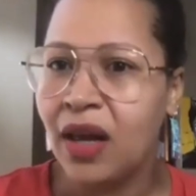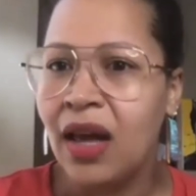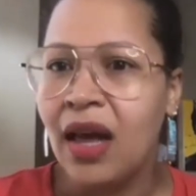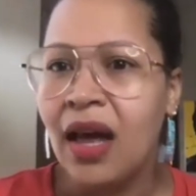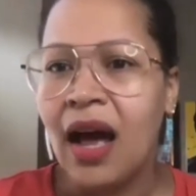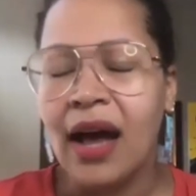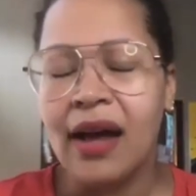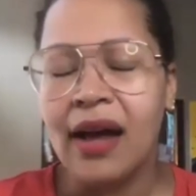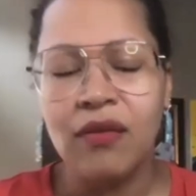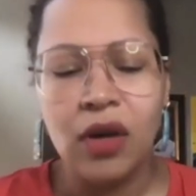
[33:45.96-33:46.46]

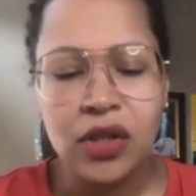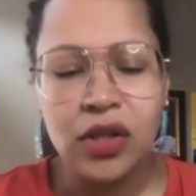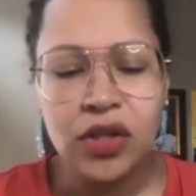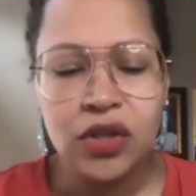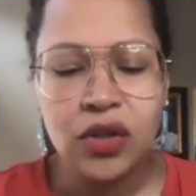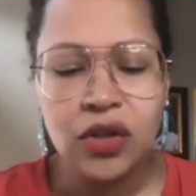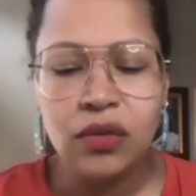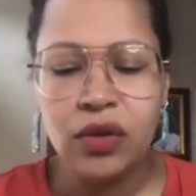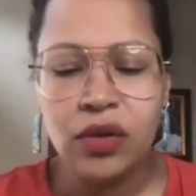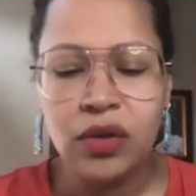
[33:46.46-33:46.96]
I've also
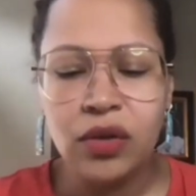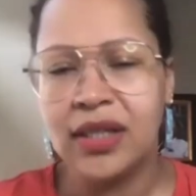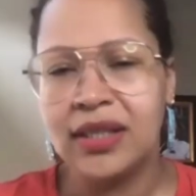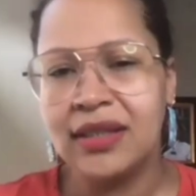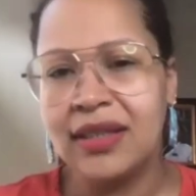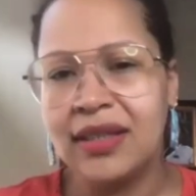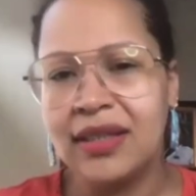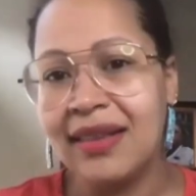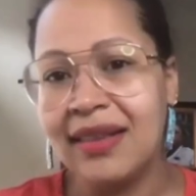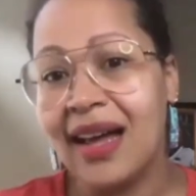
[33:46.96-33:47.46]
noticed
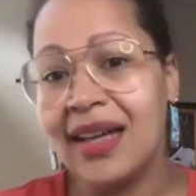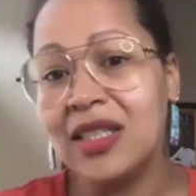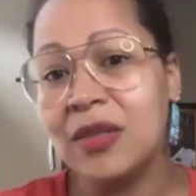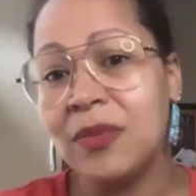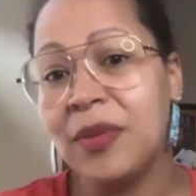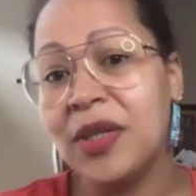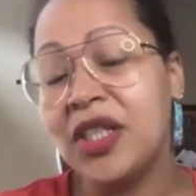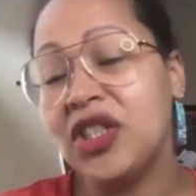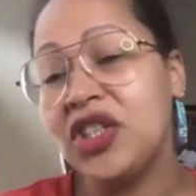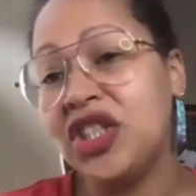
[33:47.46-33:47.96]
that has
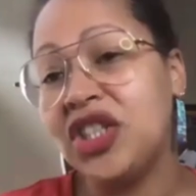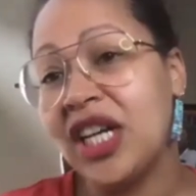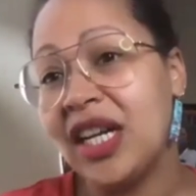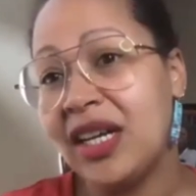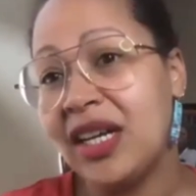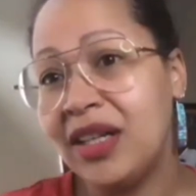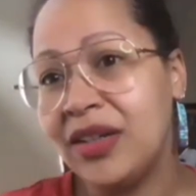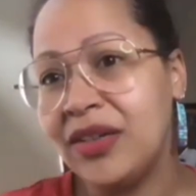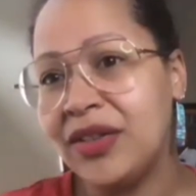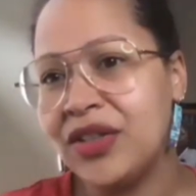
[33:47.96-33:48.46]
been a
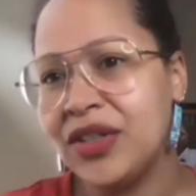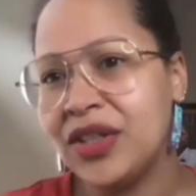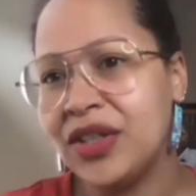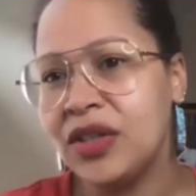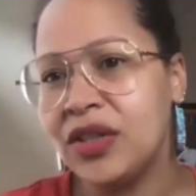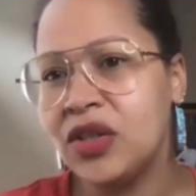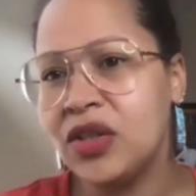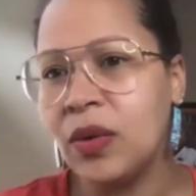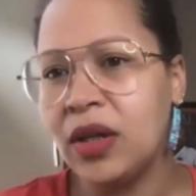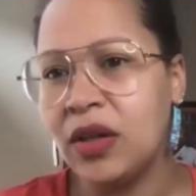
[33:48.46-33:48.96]
change
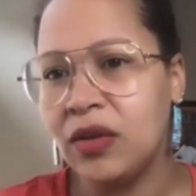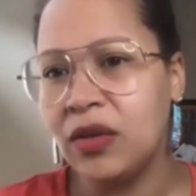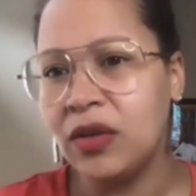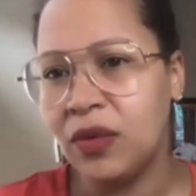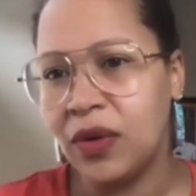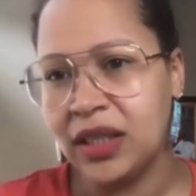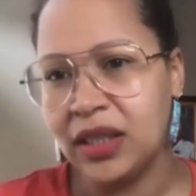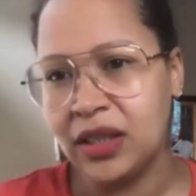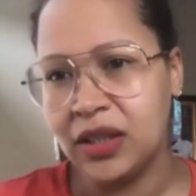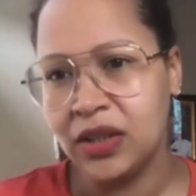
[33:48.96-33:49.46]
since
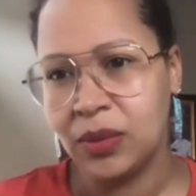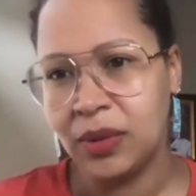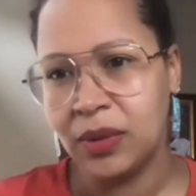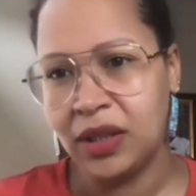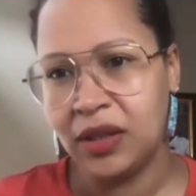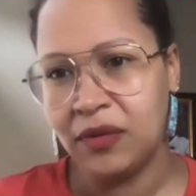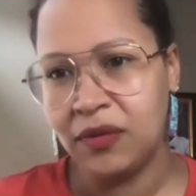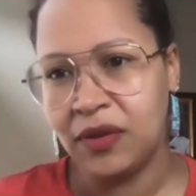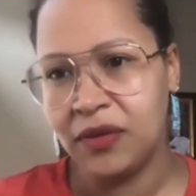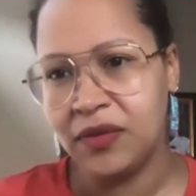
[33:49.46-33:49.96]
2014 and
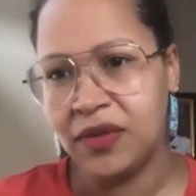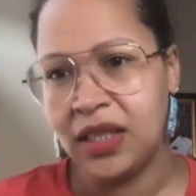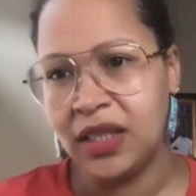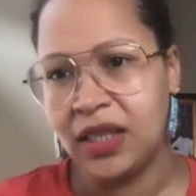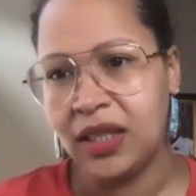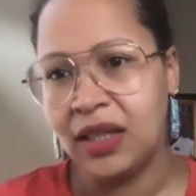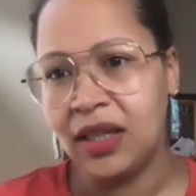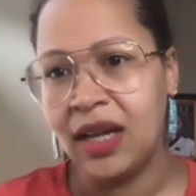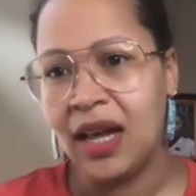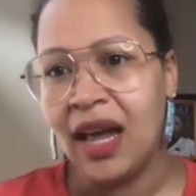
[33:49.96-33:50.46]

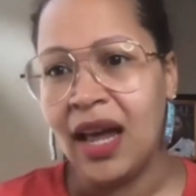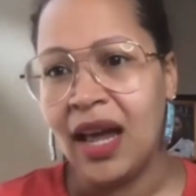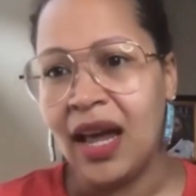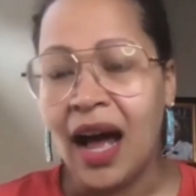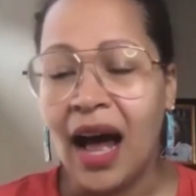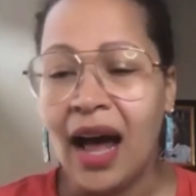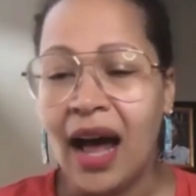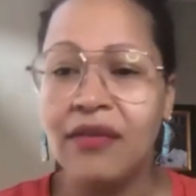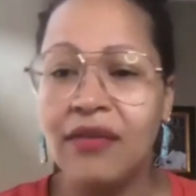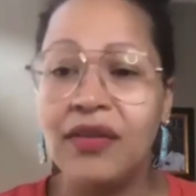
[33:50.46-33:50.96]
2015.
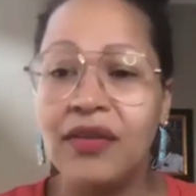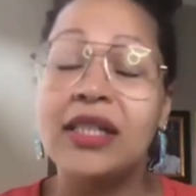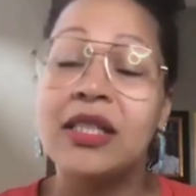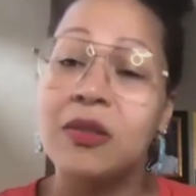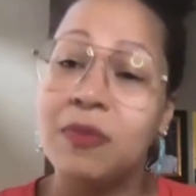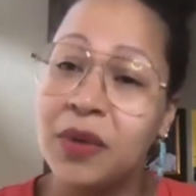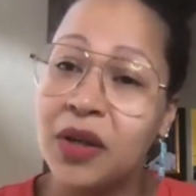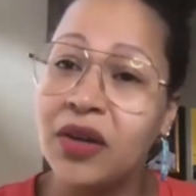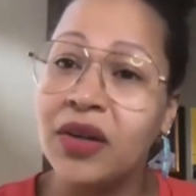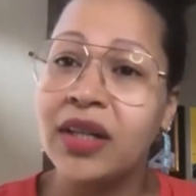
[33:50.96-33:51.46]
I have
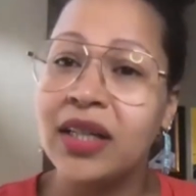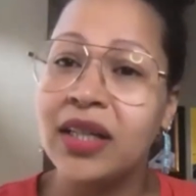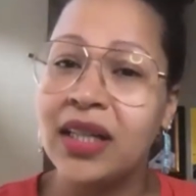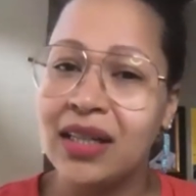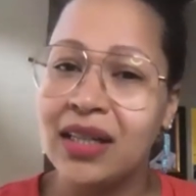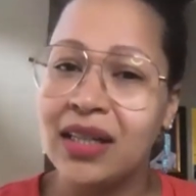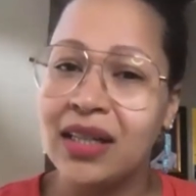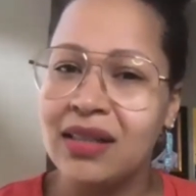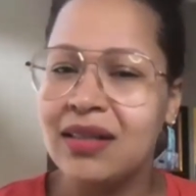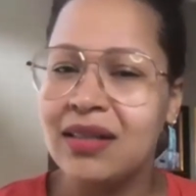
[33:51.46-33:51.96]

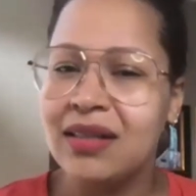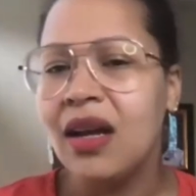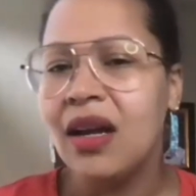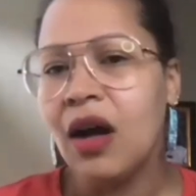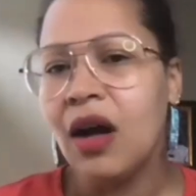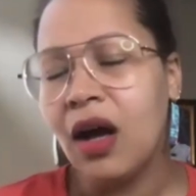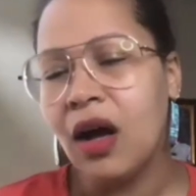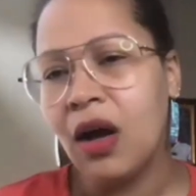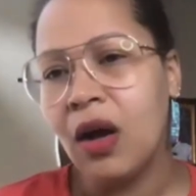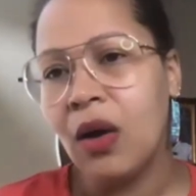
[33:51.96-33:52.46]
experienced
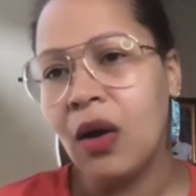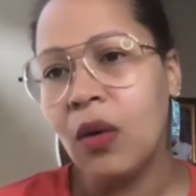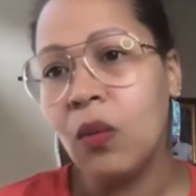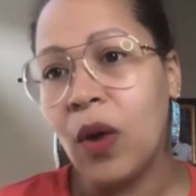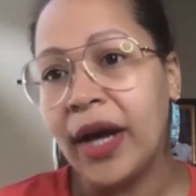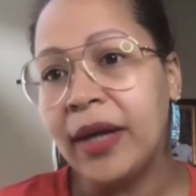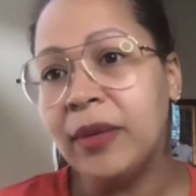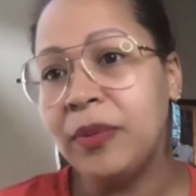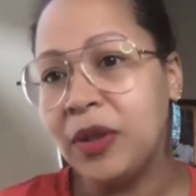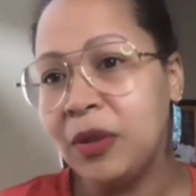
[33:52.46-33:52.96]

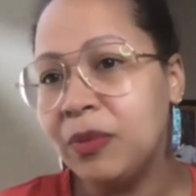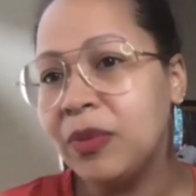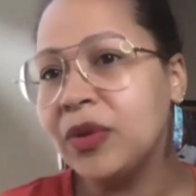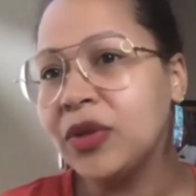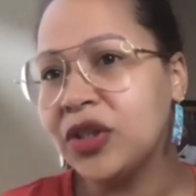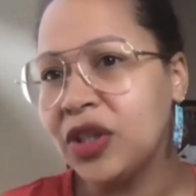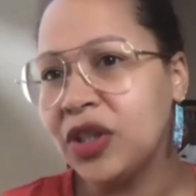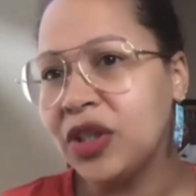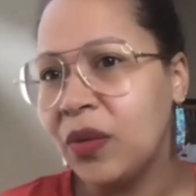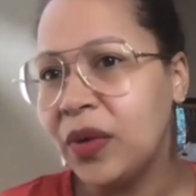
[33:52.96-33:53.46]
white people
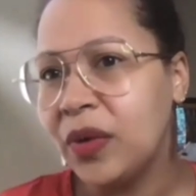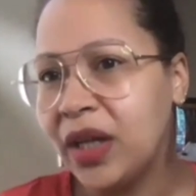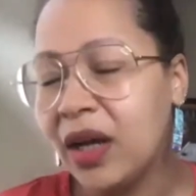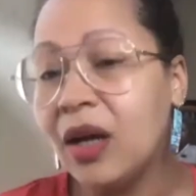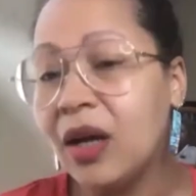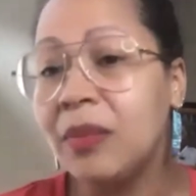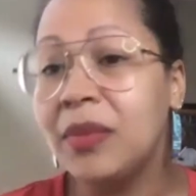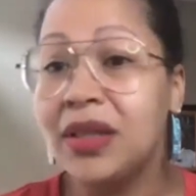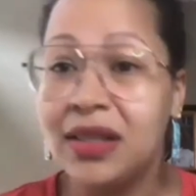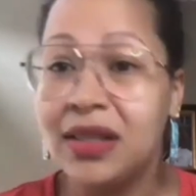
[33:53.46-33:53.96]
showing
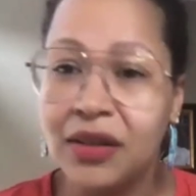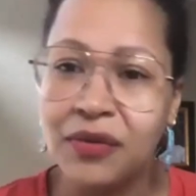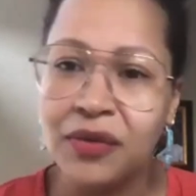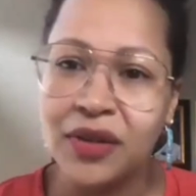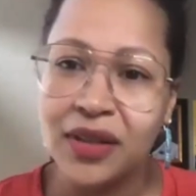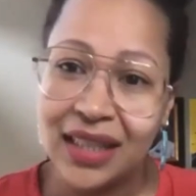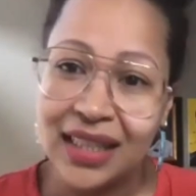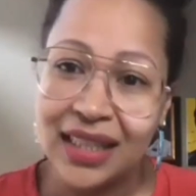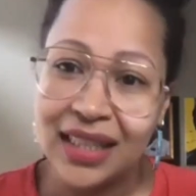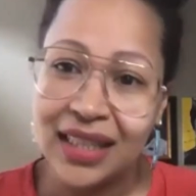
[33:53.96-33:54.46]
up
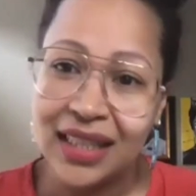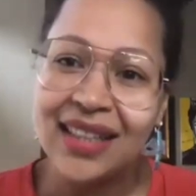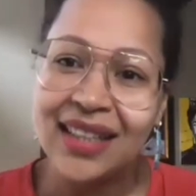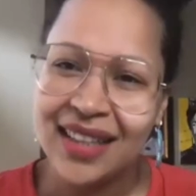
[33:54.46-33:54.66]
differently.